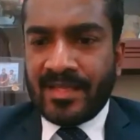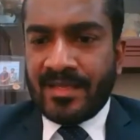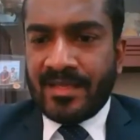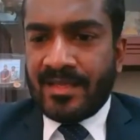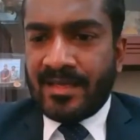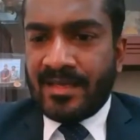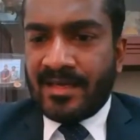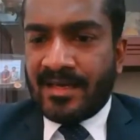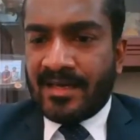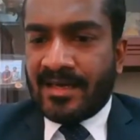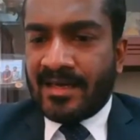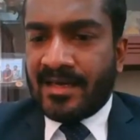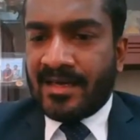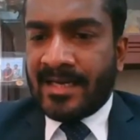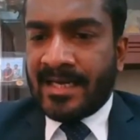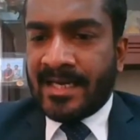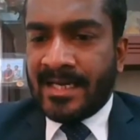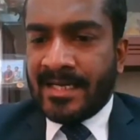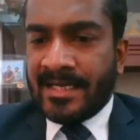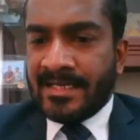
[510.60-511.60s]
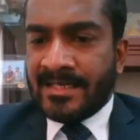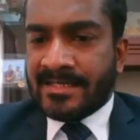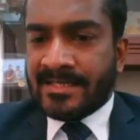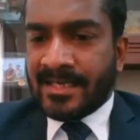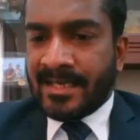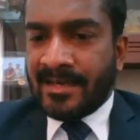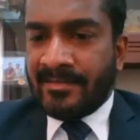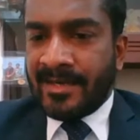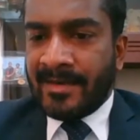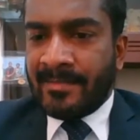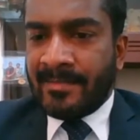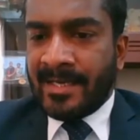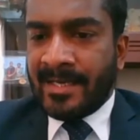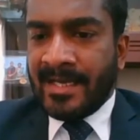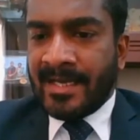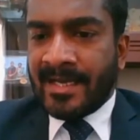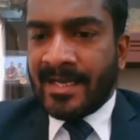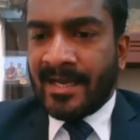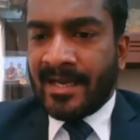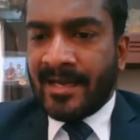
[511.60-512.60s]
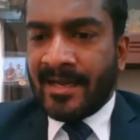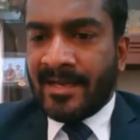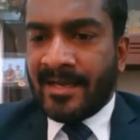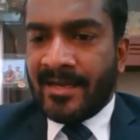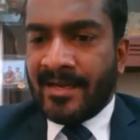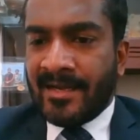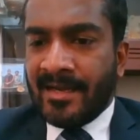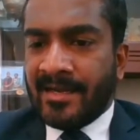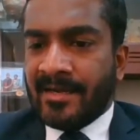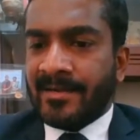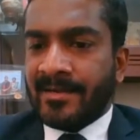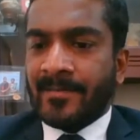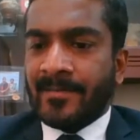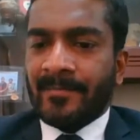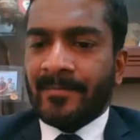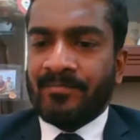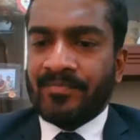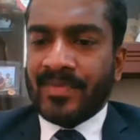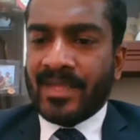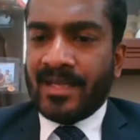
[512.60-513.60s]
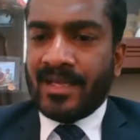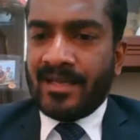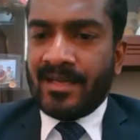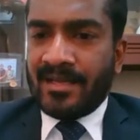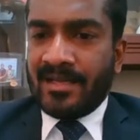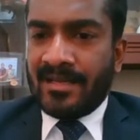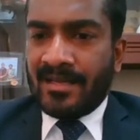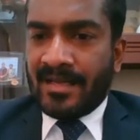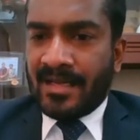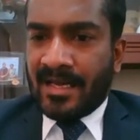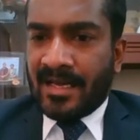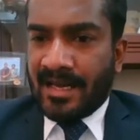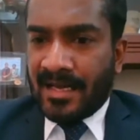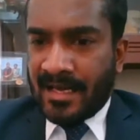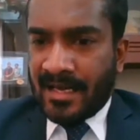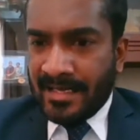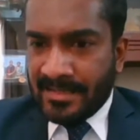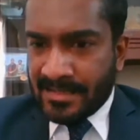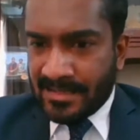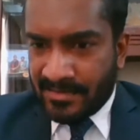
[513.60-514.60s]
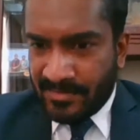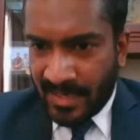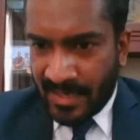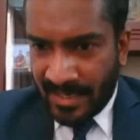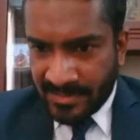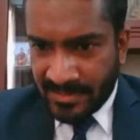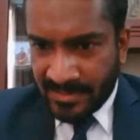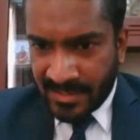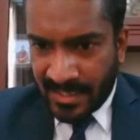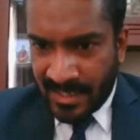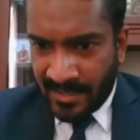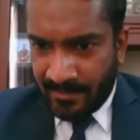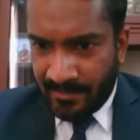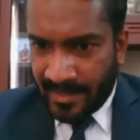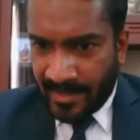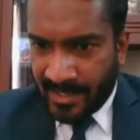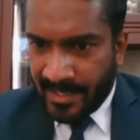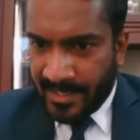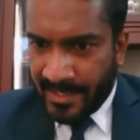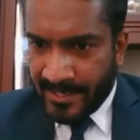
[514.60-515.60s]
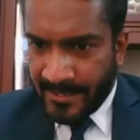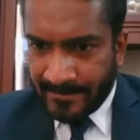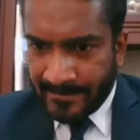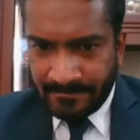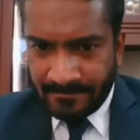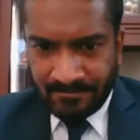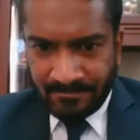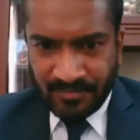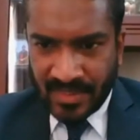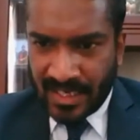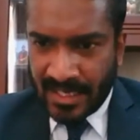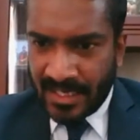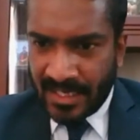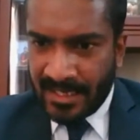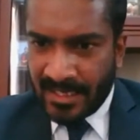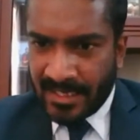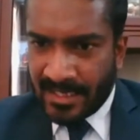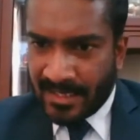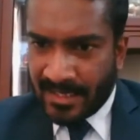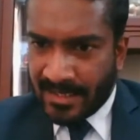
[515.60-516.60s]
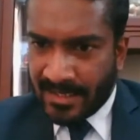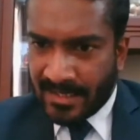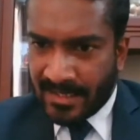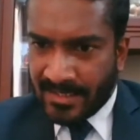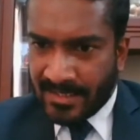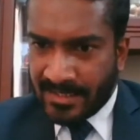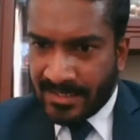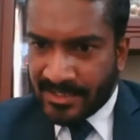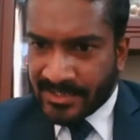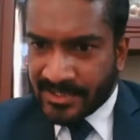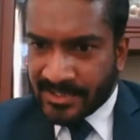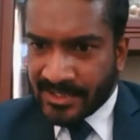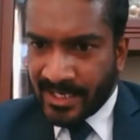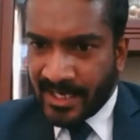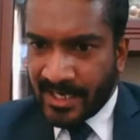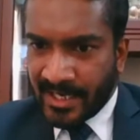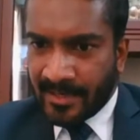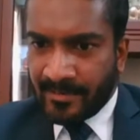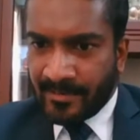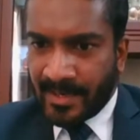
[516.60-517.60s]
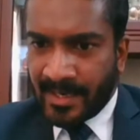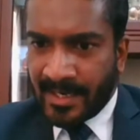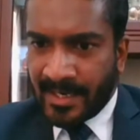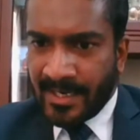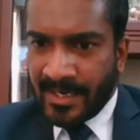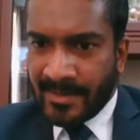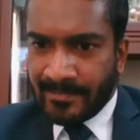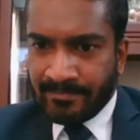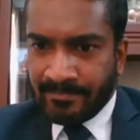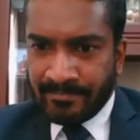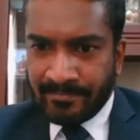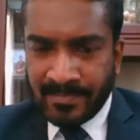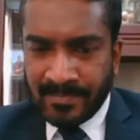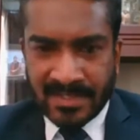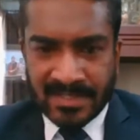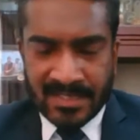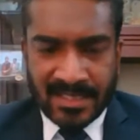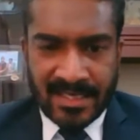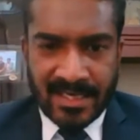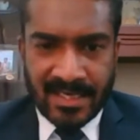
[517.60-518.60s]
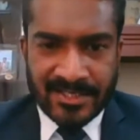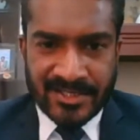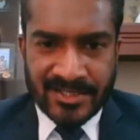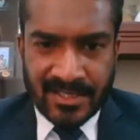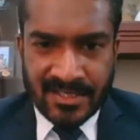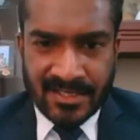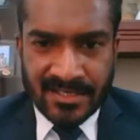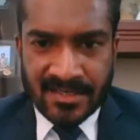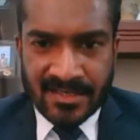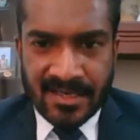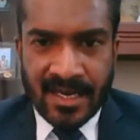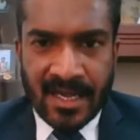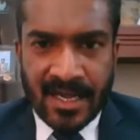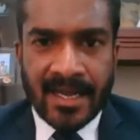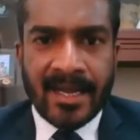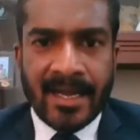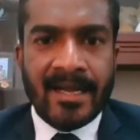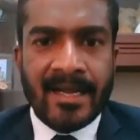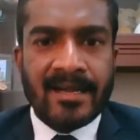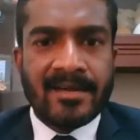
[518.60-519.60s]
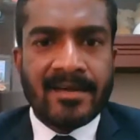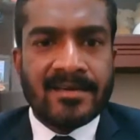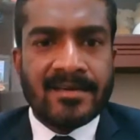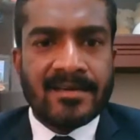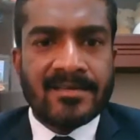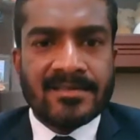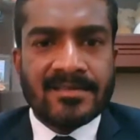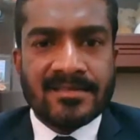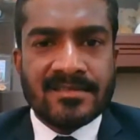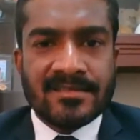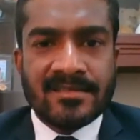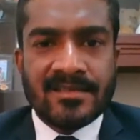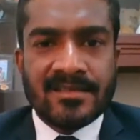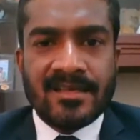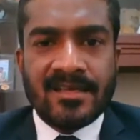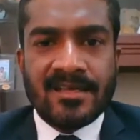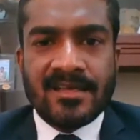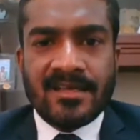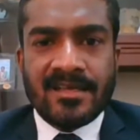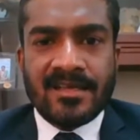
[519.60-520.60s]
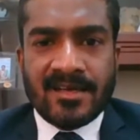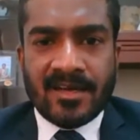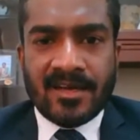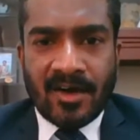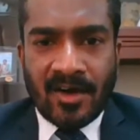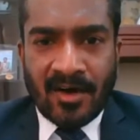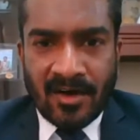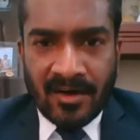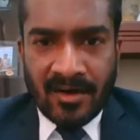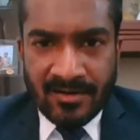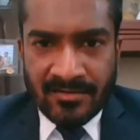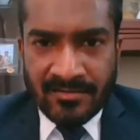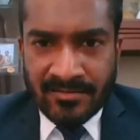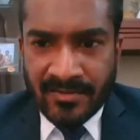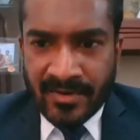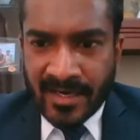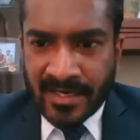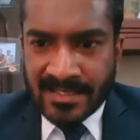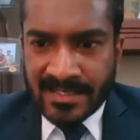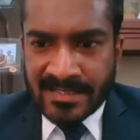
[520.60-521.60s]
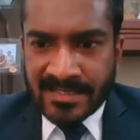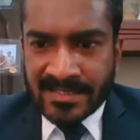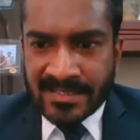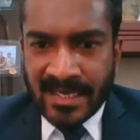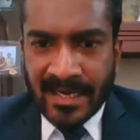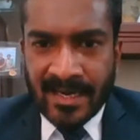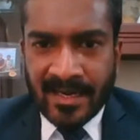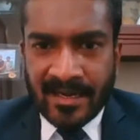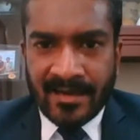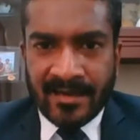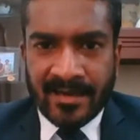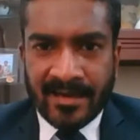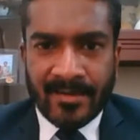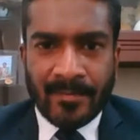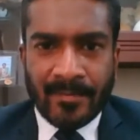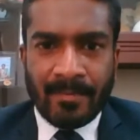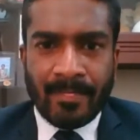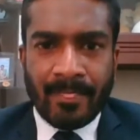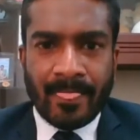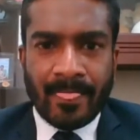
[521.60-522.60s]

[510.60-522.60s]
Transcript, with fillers: Yeah, and everybody can hear. I, I'll start my, I'll share my presentation slide. Hold on for a second.